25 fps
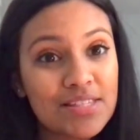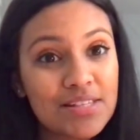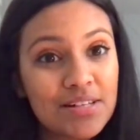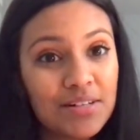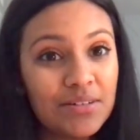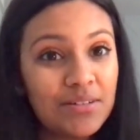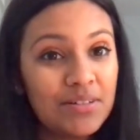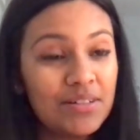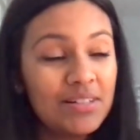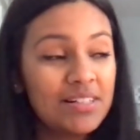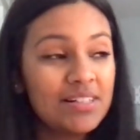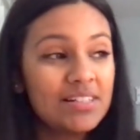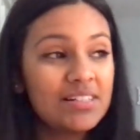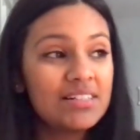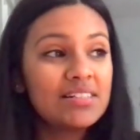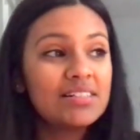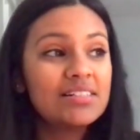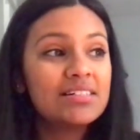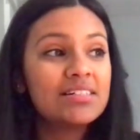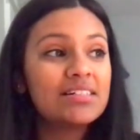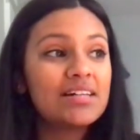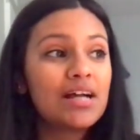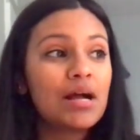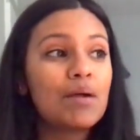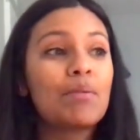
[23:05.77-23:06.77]
So
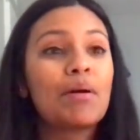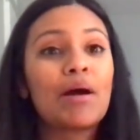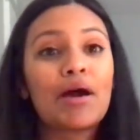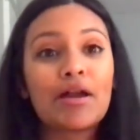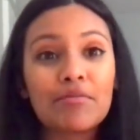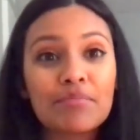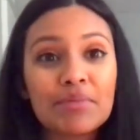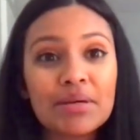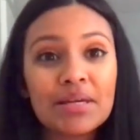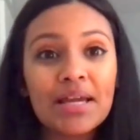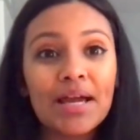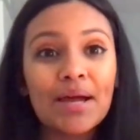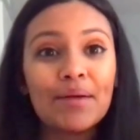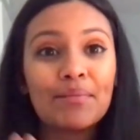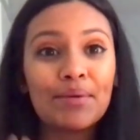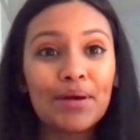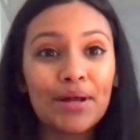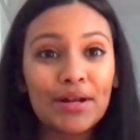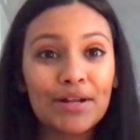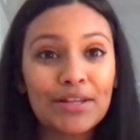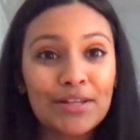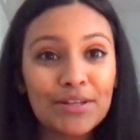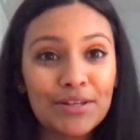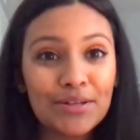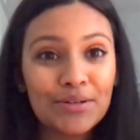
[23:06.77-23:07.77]
I'm proud of me. I'm
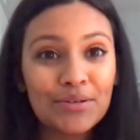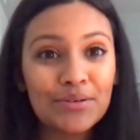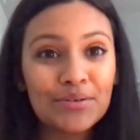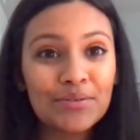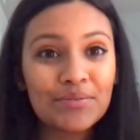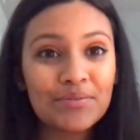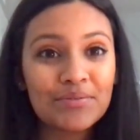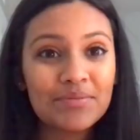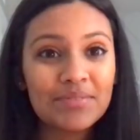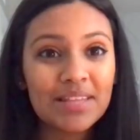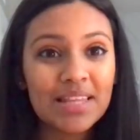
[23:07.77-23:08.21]
proud of you.